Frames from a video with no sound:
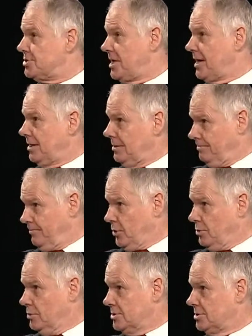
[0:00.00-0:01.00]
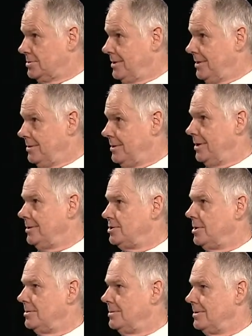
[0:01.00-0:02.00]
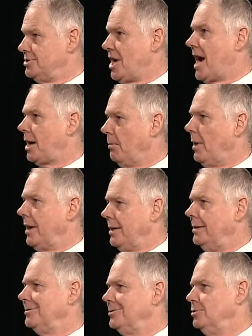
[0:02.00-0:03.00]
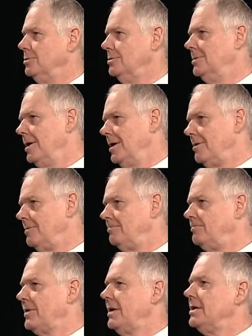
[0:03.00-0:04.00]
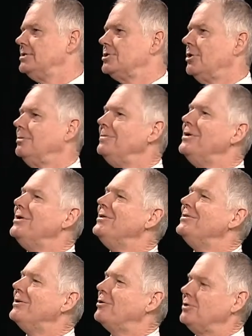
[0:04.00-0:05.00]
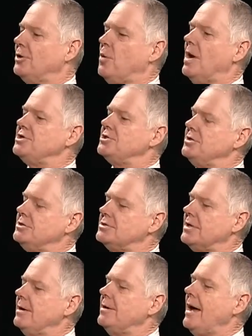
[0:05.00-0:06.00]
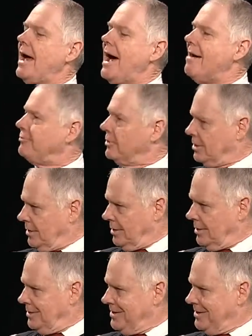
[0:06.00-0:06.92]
II, who was the Jacobite who. So the question is that Africa